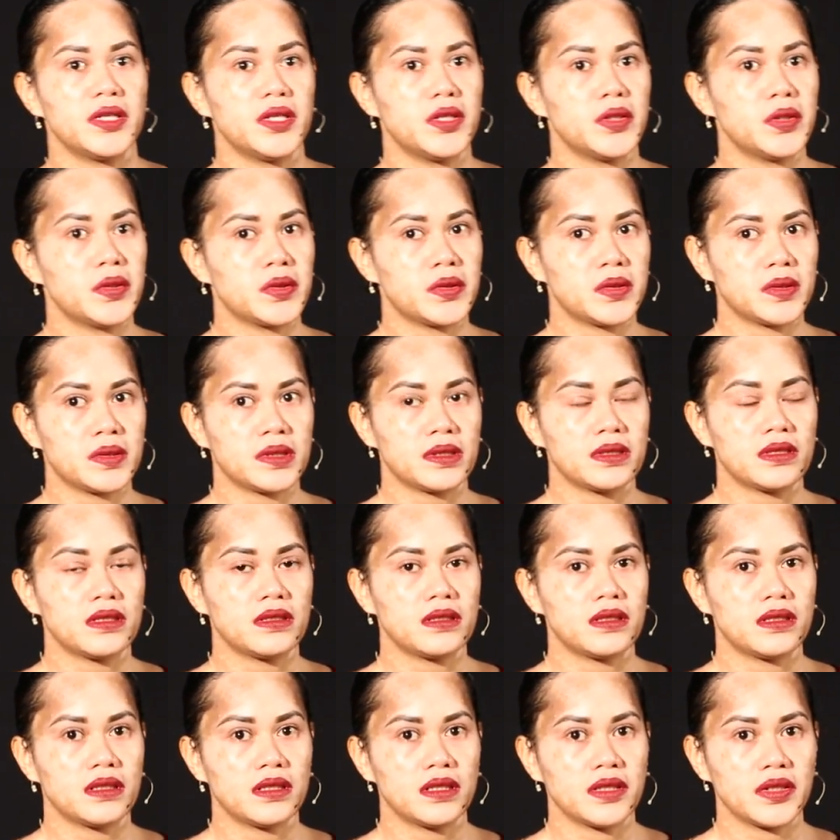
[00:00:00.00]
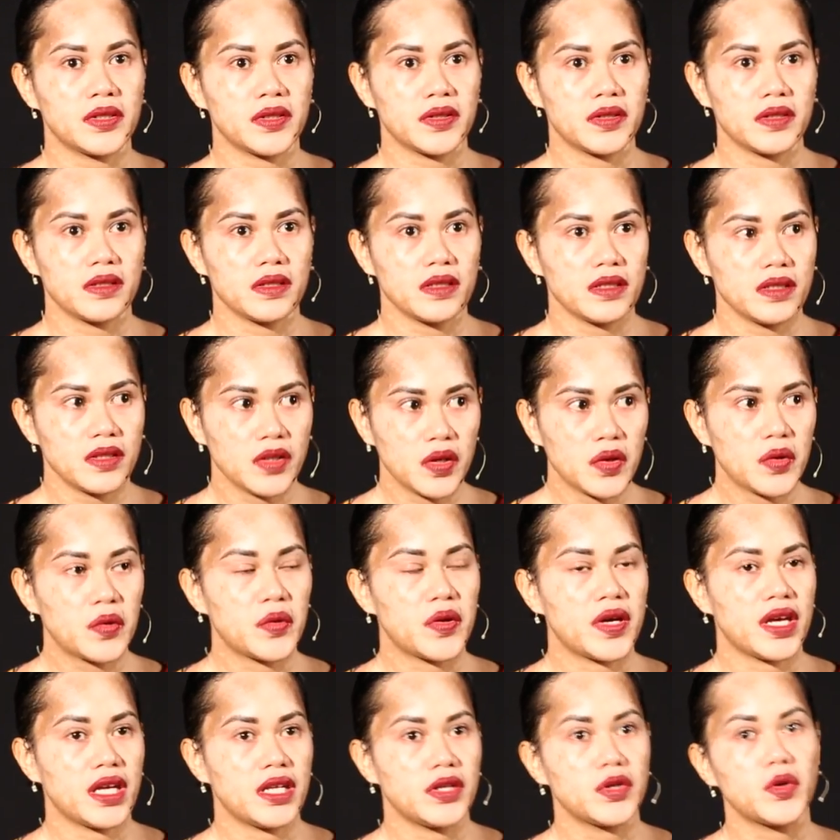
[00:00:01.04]
you'll go
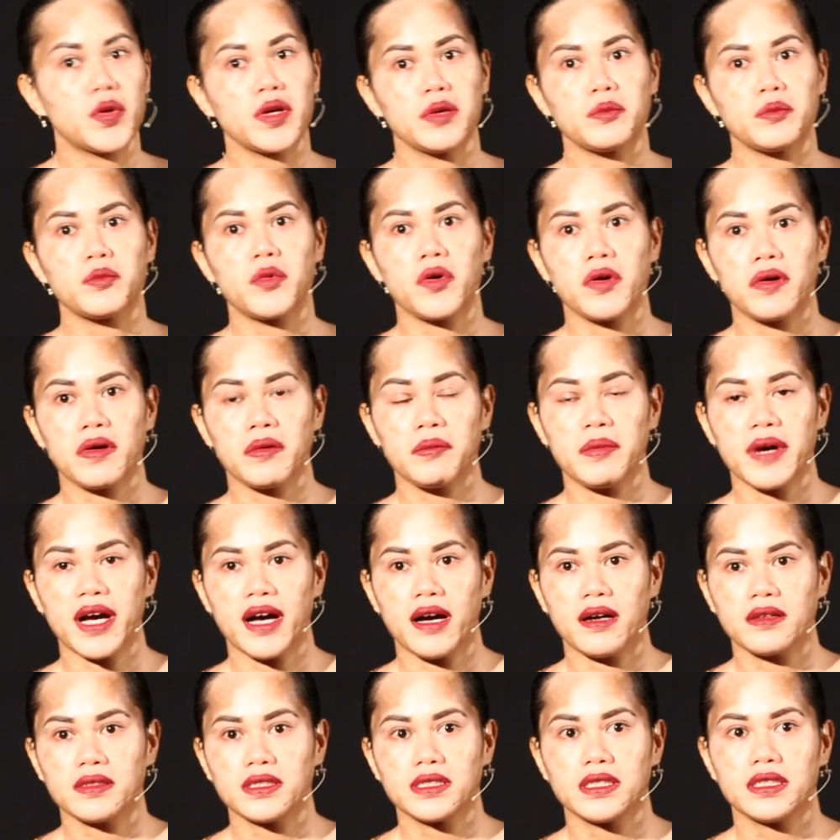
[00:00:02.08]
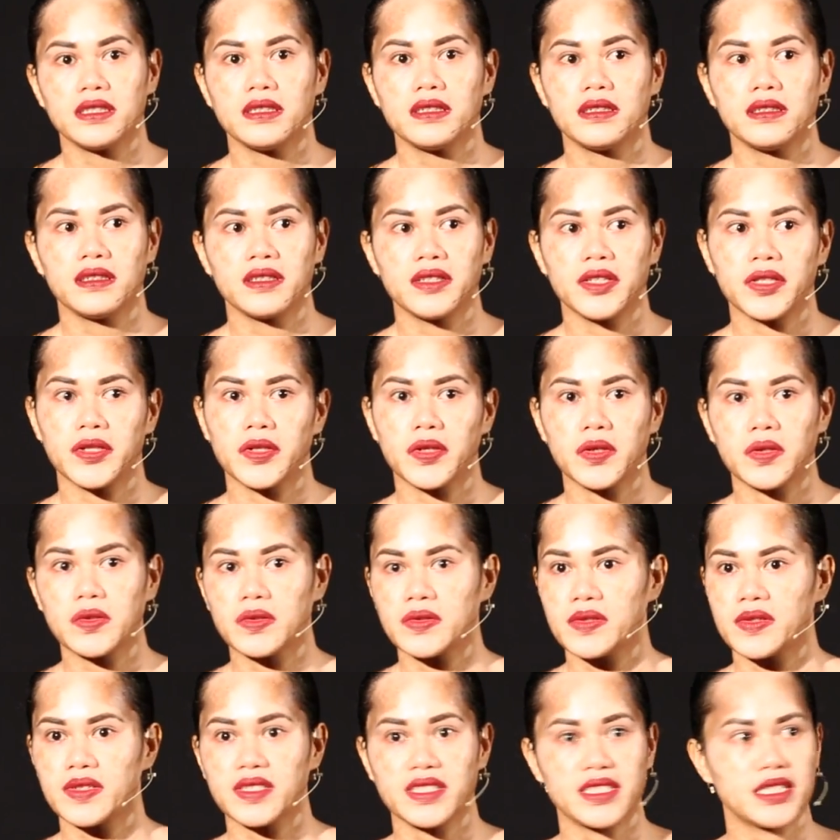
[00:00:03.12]
away knowing more about, you
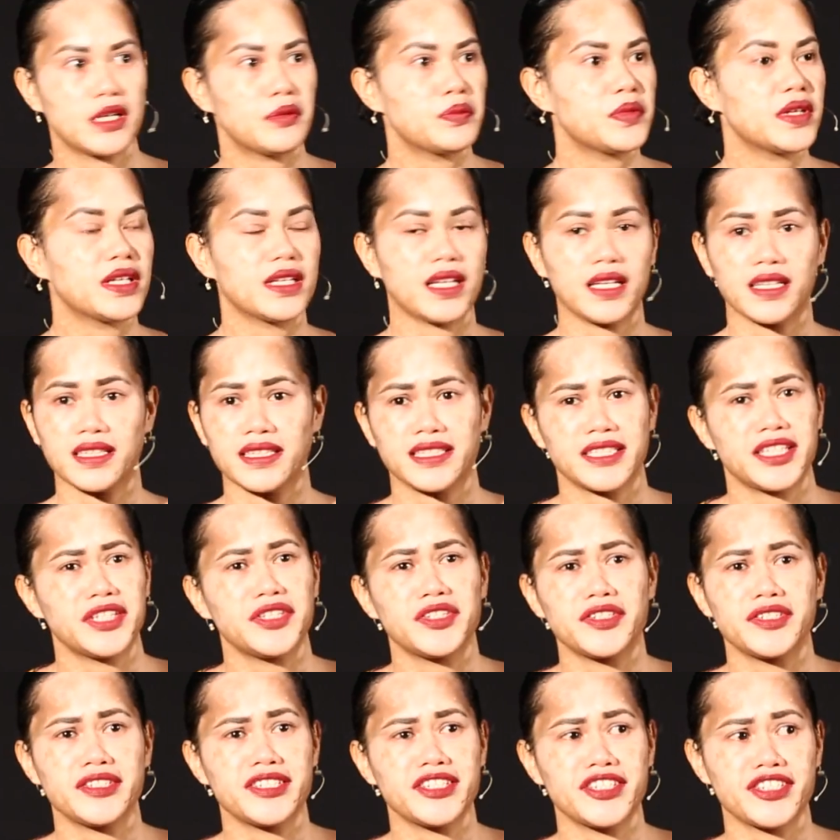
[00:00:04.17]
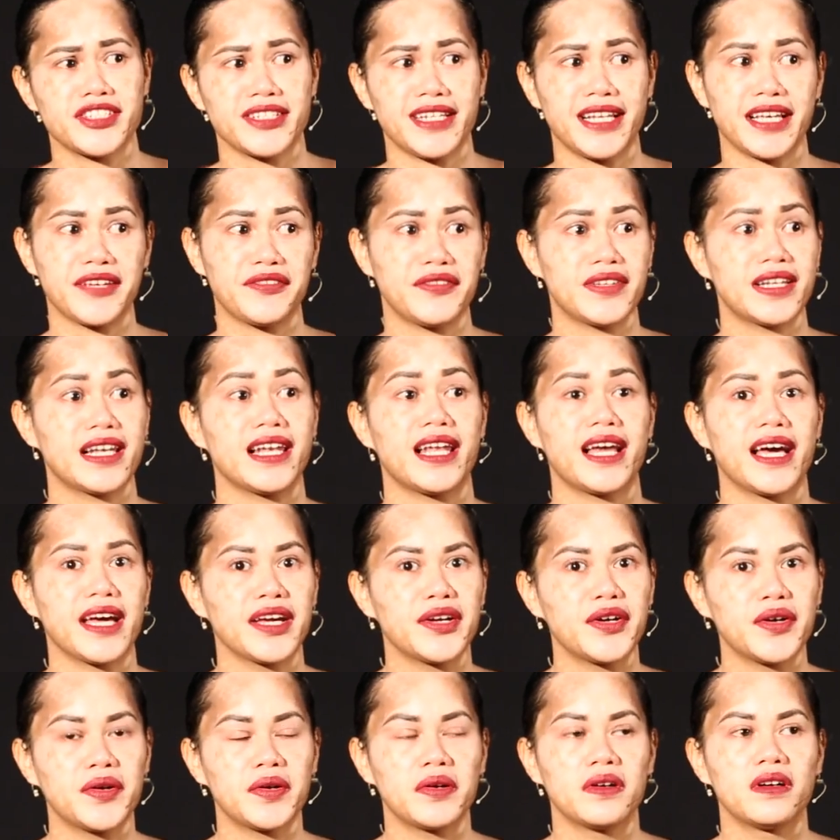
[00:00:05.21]
know, something like a skin condition like
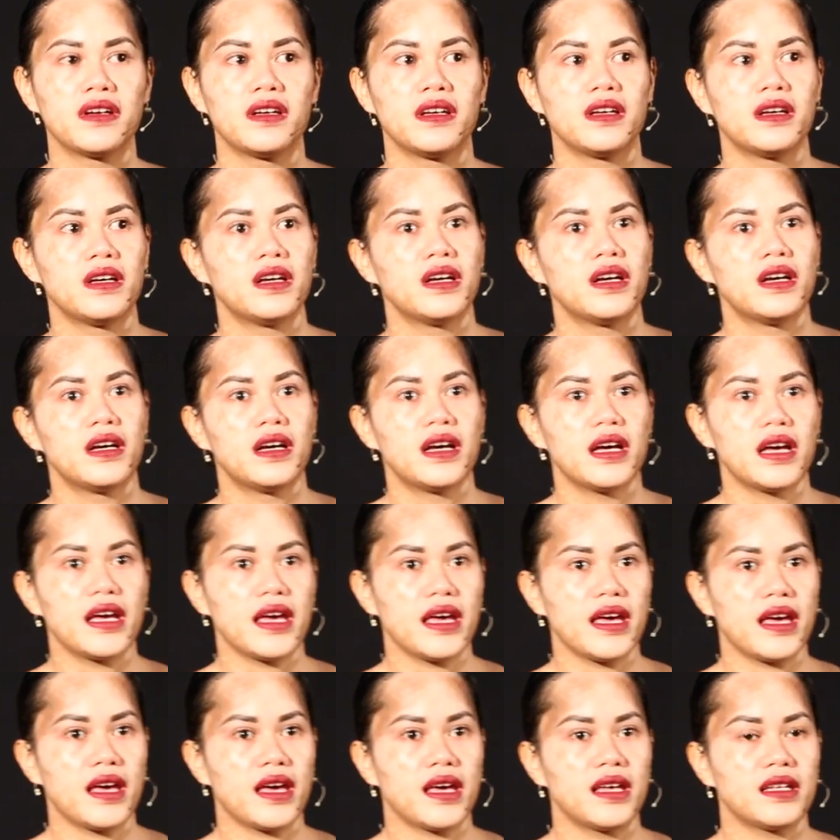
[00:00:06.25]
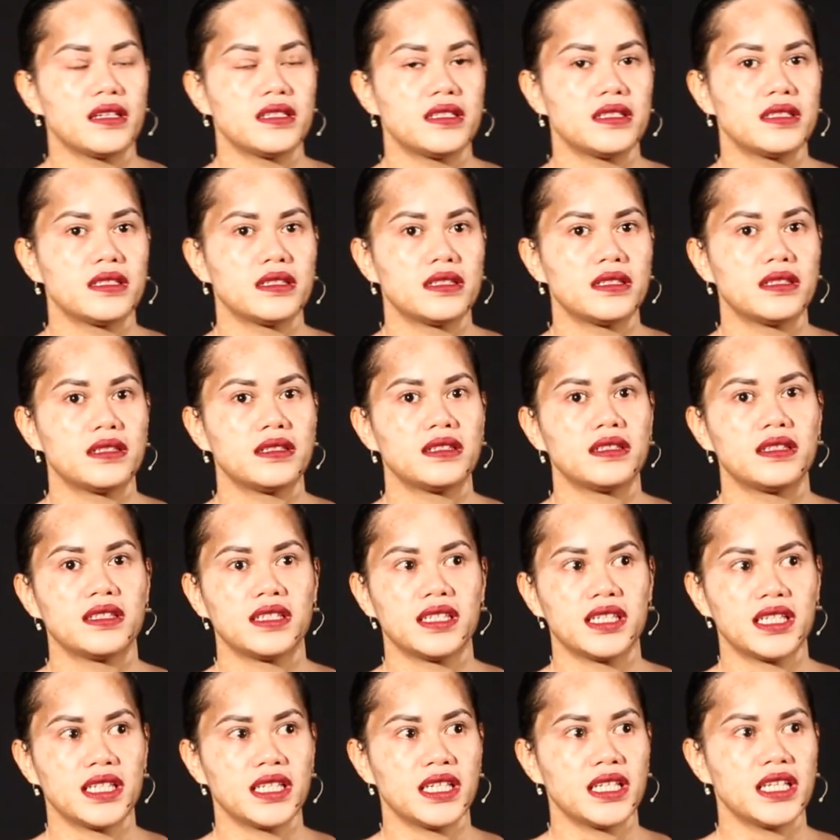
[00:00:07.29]
vitiligo, and
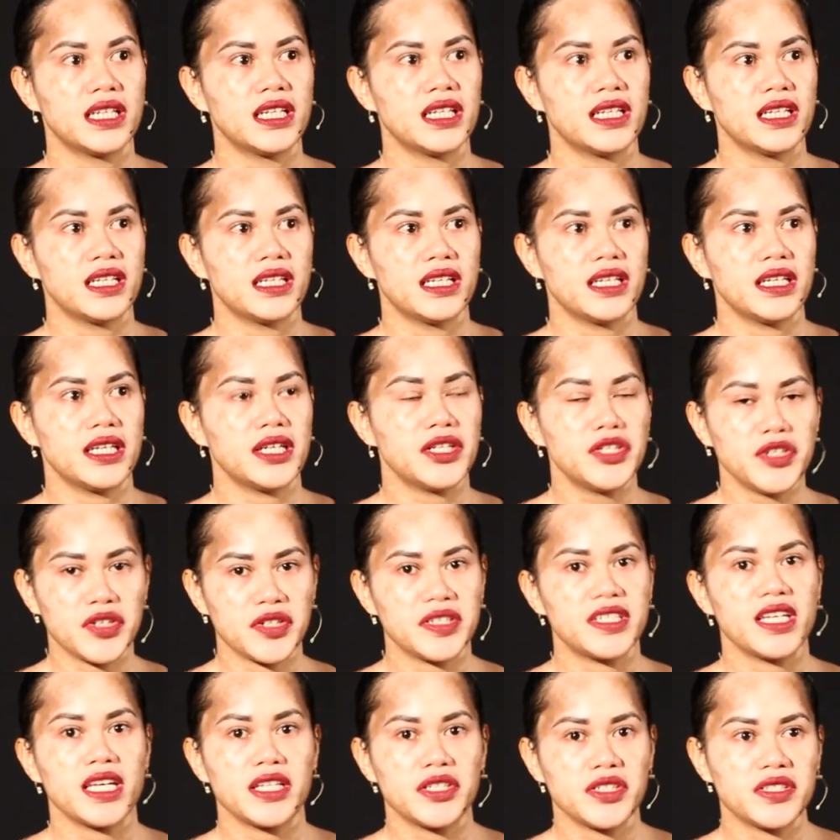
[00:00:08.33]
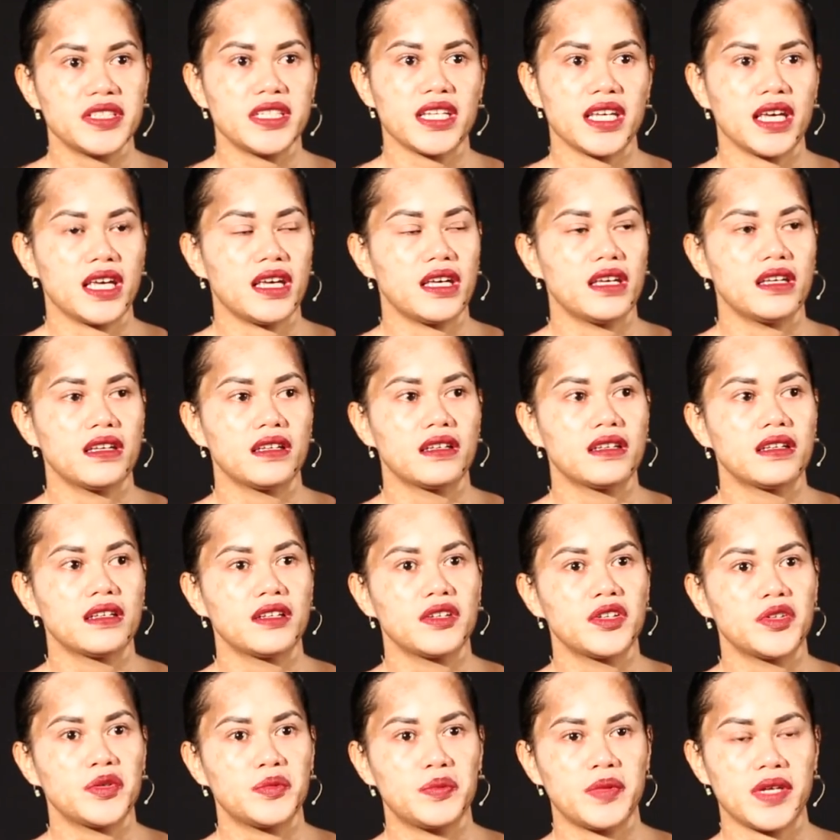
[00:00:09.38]
in your day-to-day,
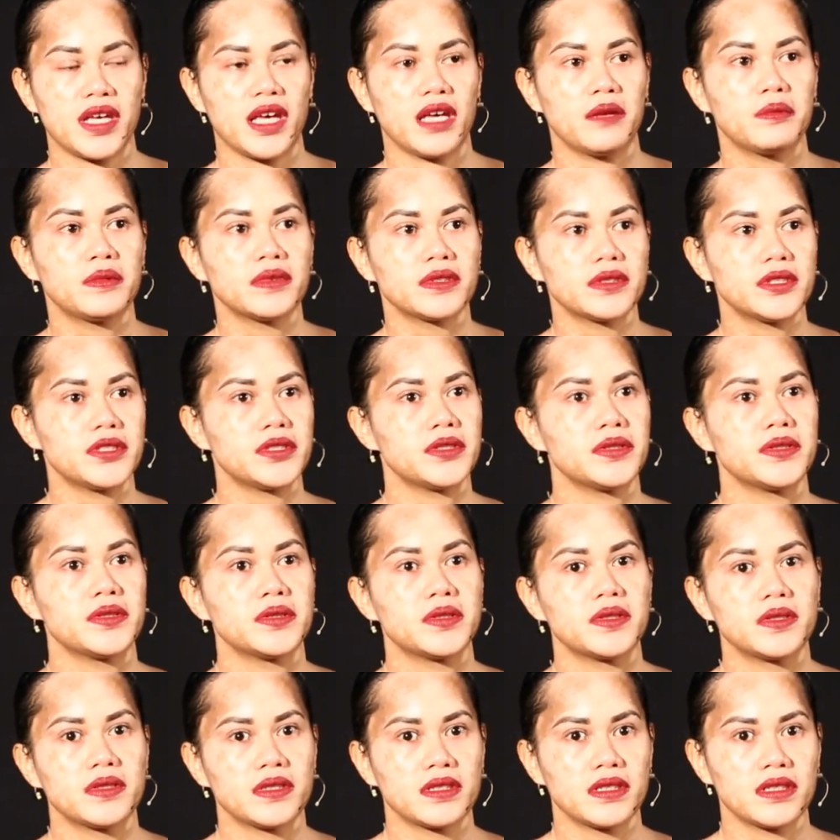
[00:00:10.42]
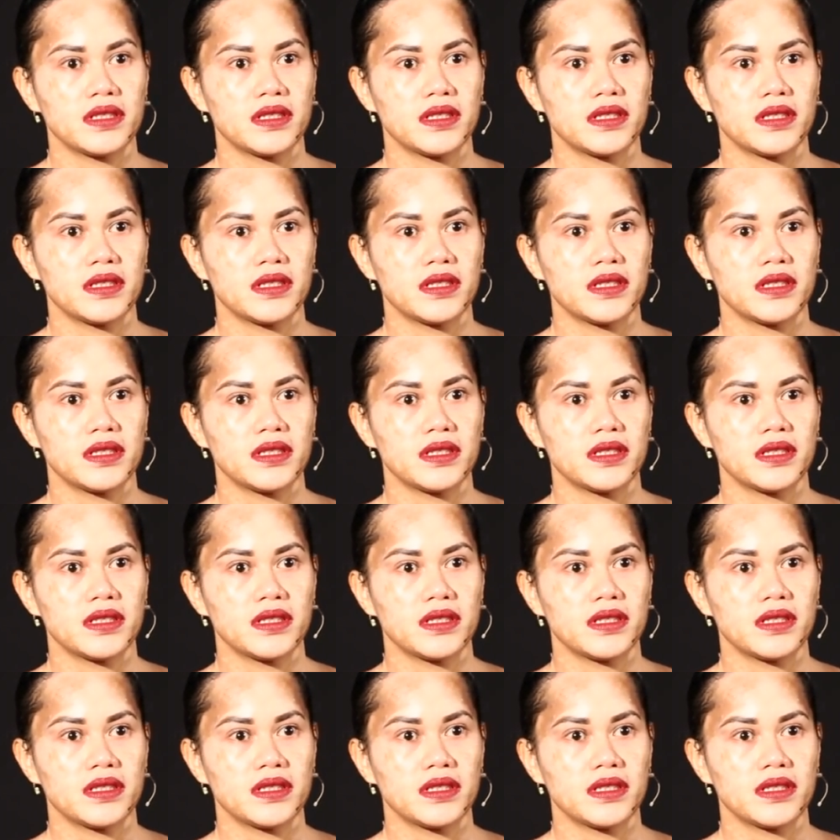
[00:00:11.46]
be able to